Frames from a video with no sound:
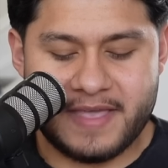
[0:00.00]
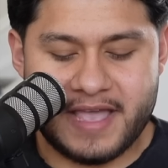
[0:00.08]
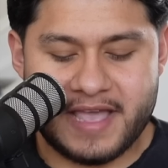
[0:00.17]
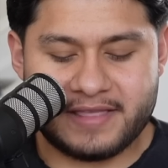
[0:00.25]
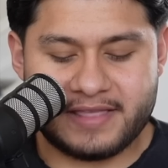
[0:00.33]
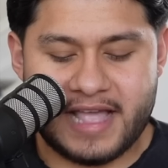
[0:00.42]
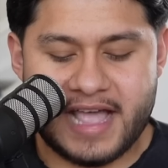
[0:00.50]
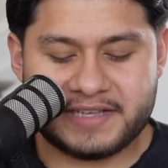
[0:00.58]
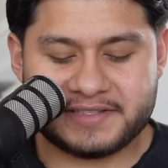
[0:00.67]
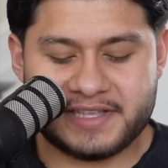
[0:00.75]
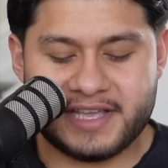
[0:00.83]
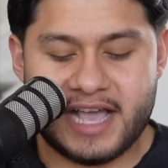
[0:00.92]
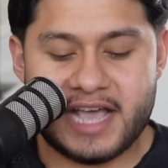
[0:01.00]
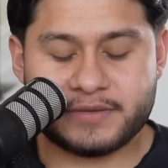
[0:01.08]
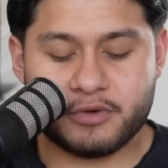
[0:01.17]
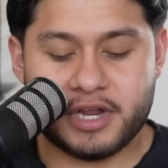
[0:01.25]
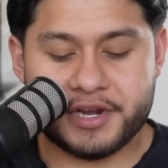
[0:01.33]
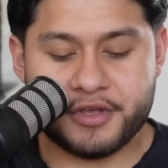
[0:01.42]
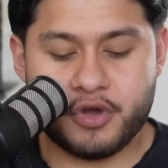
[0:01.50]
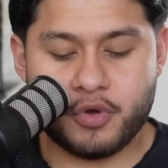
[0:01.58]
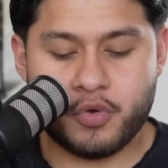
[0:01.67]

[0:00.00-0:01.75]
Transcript: then lastly, guys, we're going to go